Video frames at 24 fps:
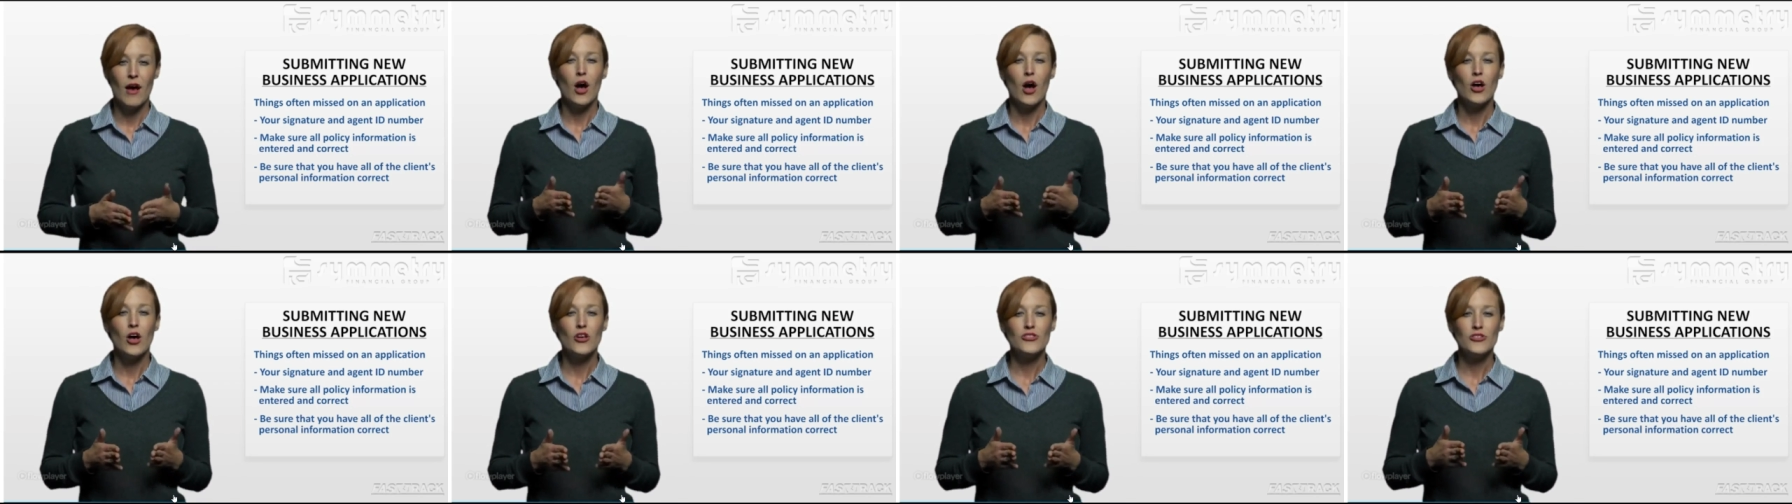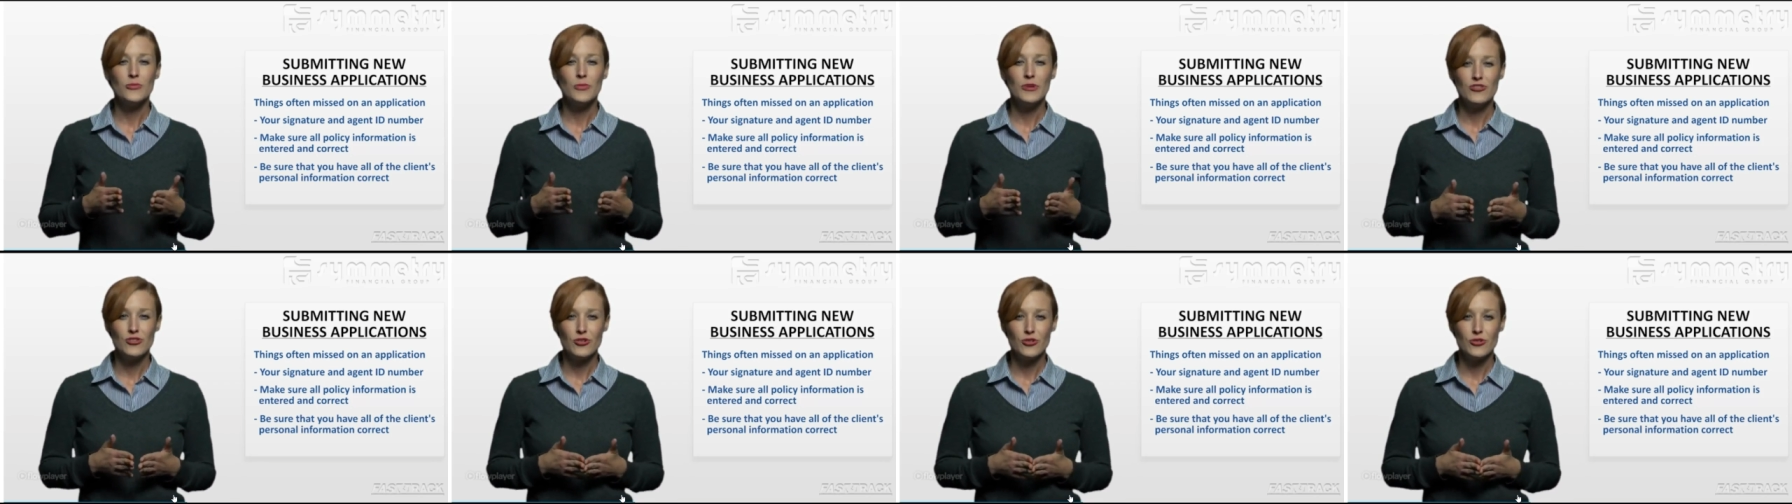
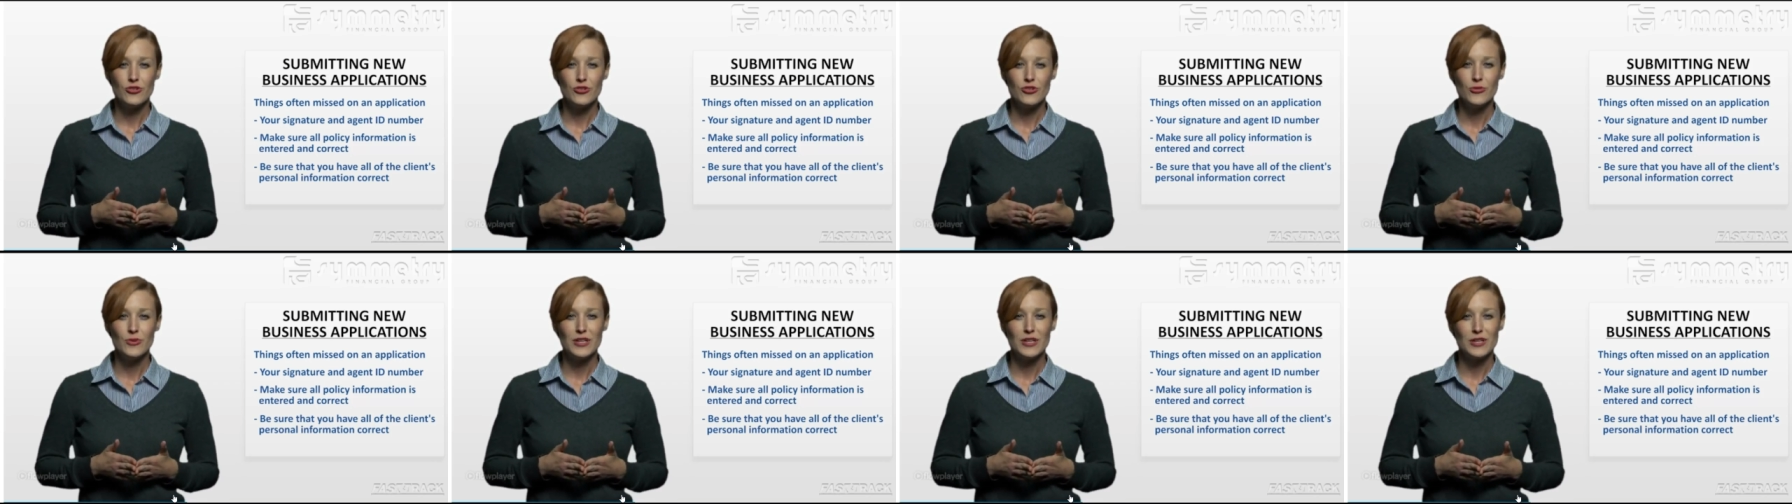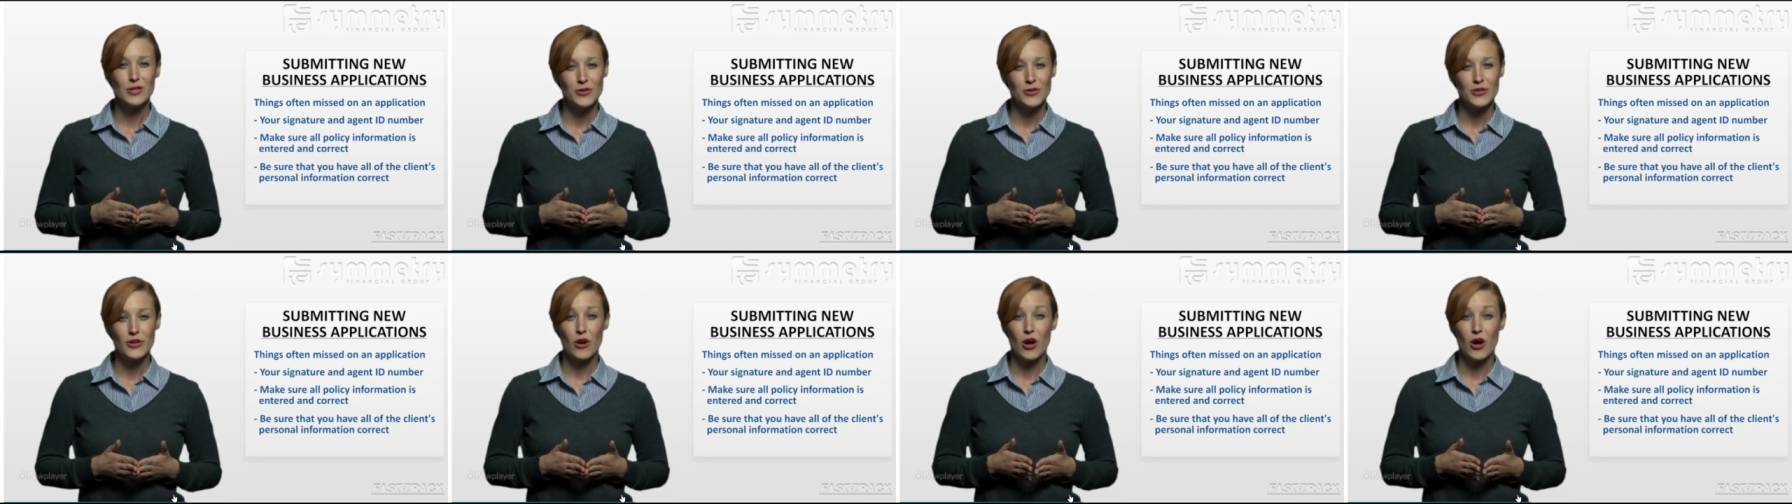Also be sure to
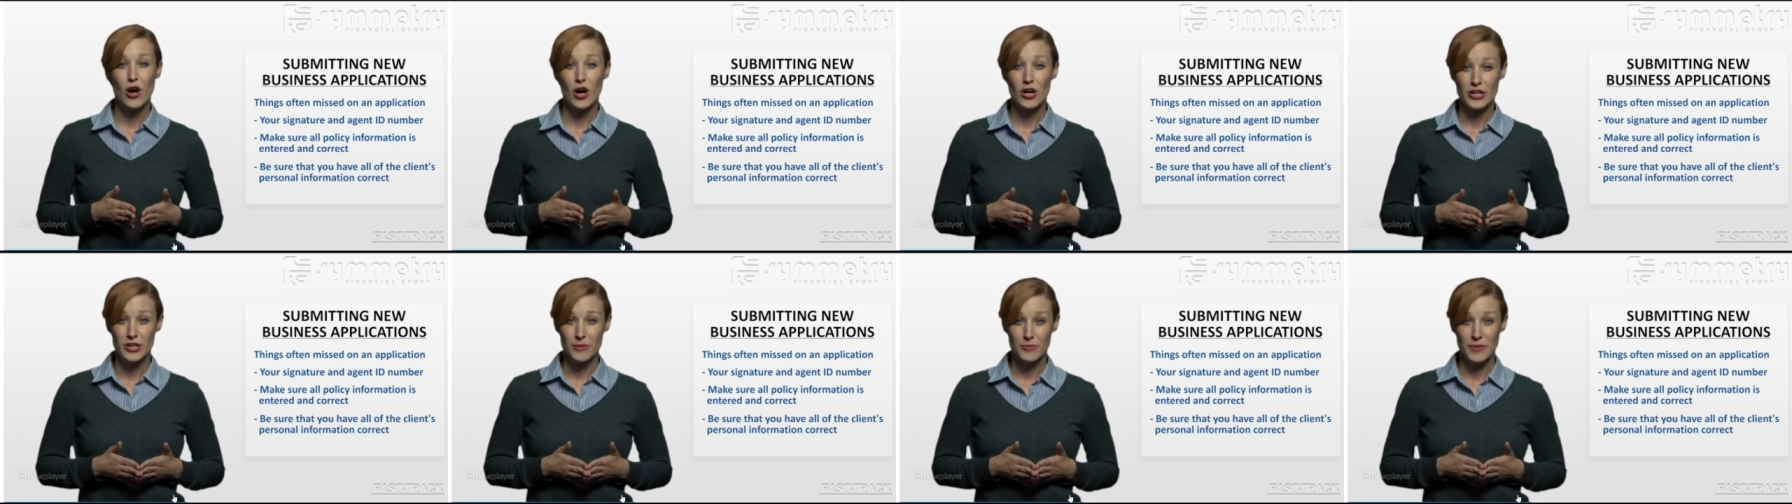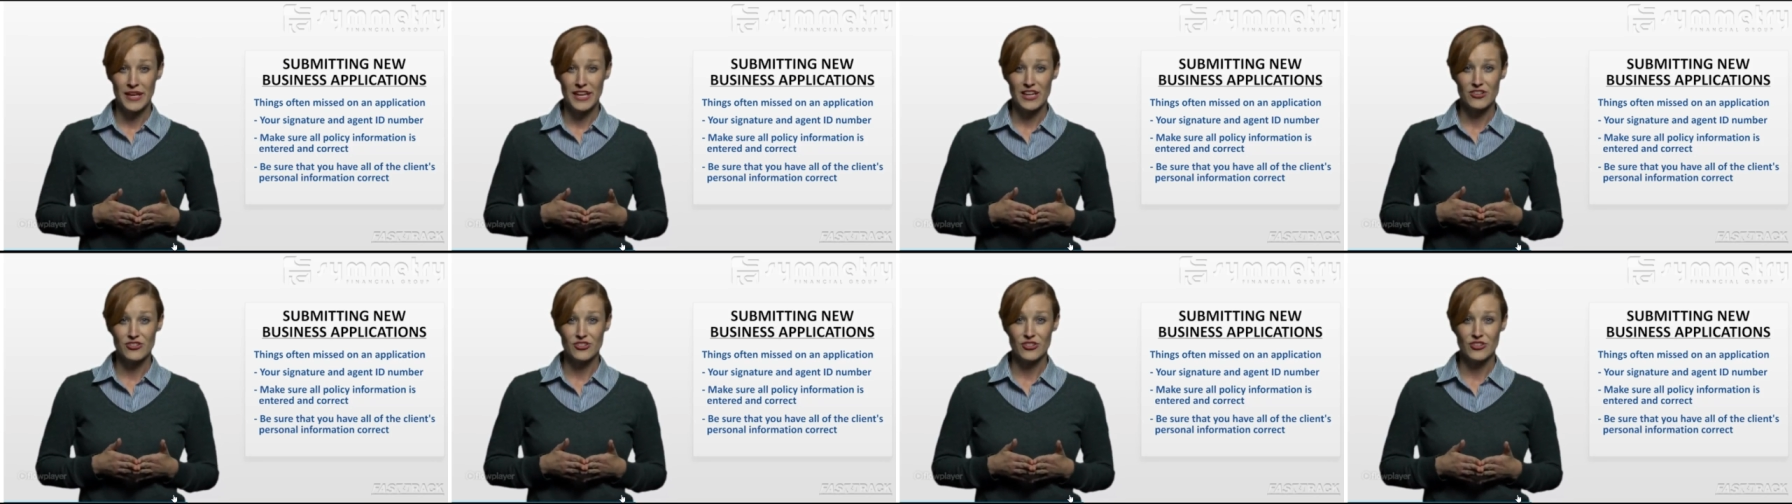include their
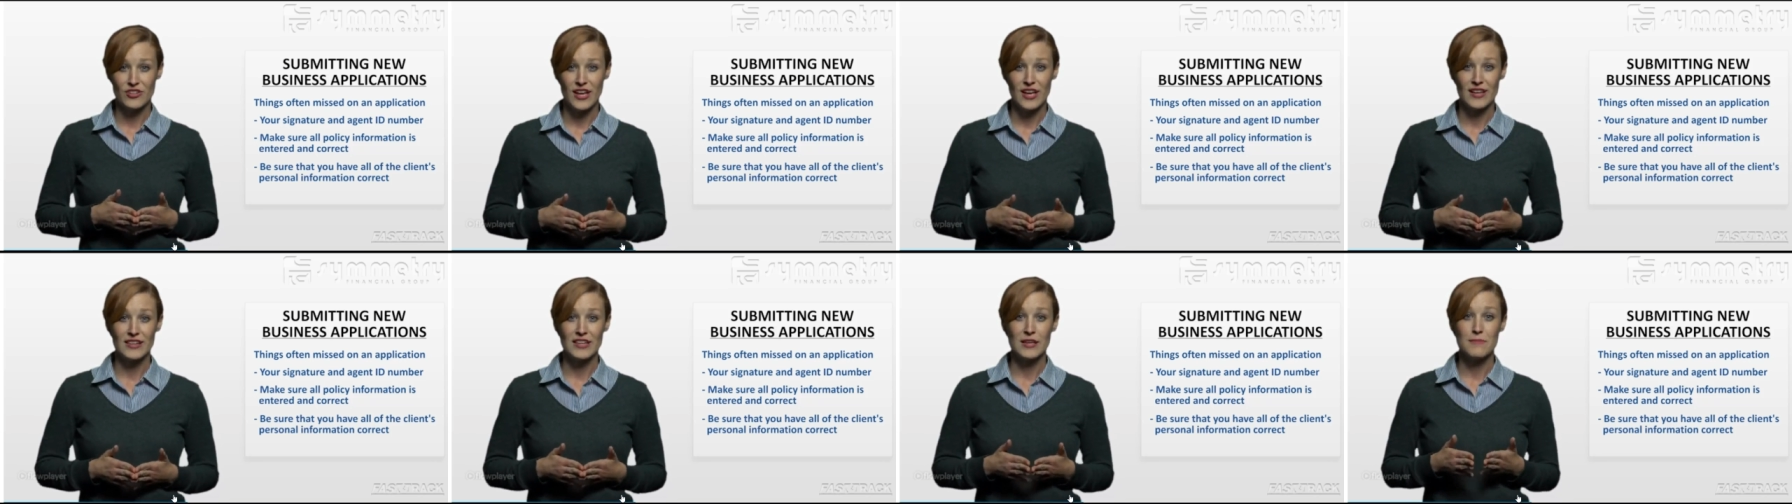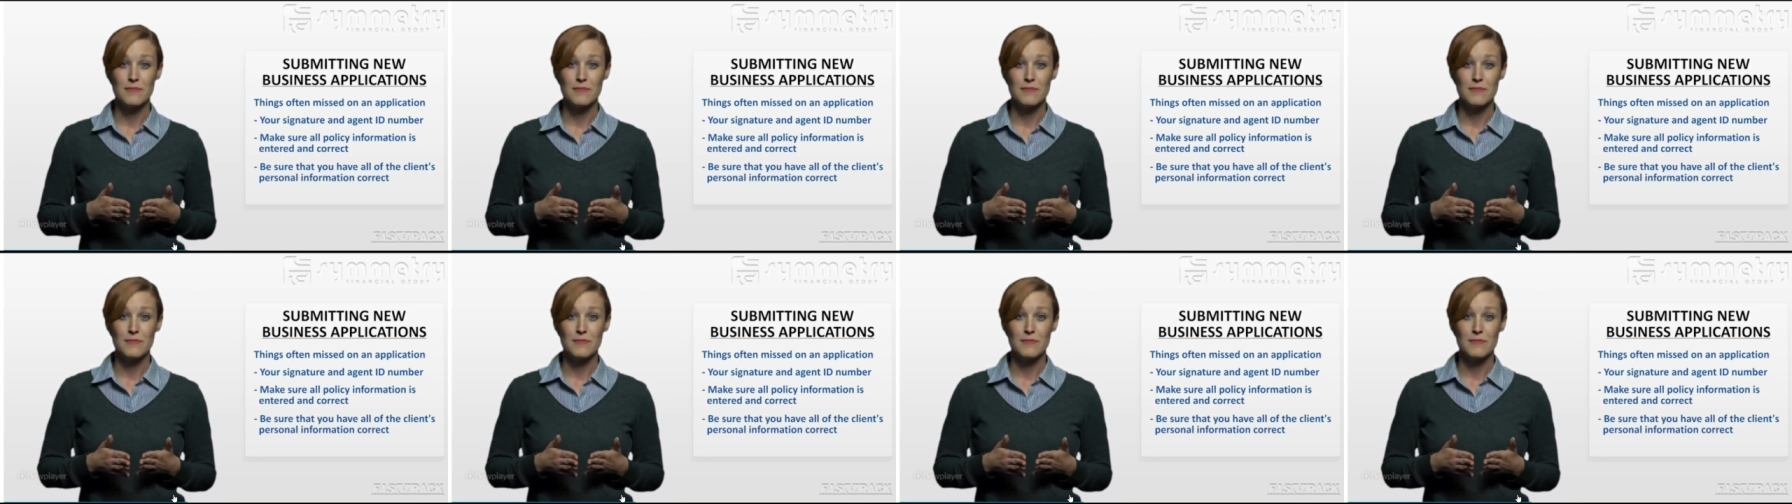occupation and